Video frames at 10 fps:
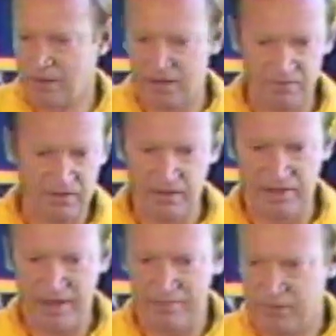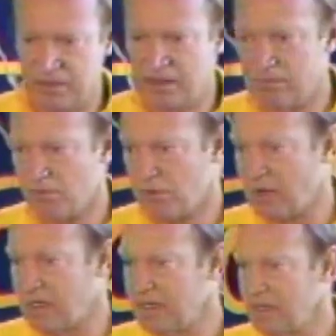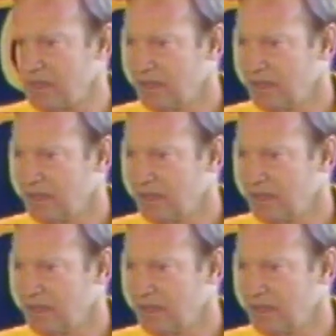believe it. The damn thing comes late.